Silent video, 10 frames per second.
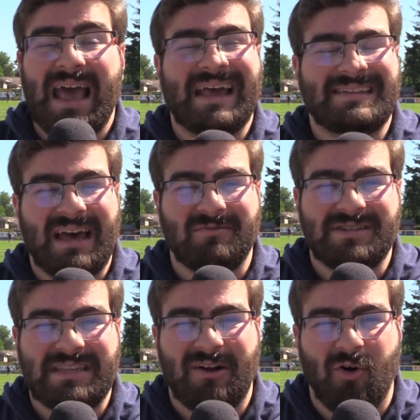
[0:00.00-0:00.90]
as that
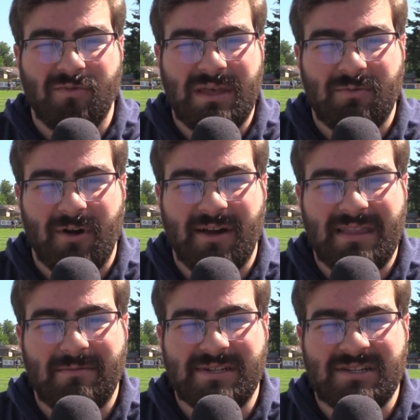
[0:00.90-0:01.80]
was the only run
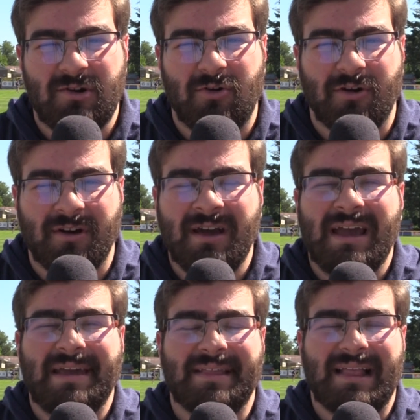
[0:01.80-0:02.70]
they would score
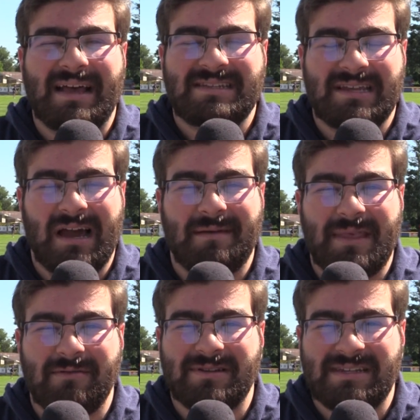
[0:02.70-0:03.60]
and the last time
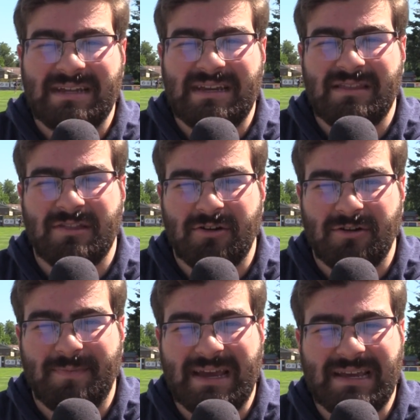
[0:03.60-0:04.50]
they would see
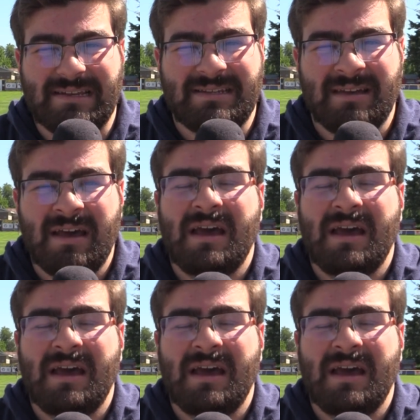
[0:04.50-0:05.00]
third base.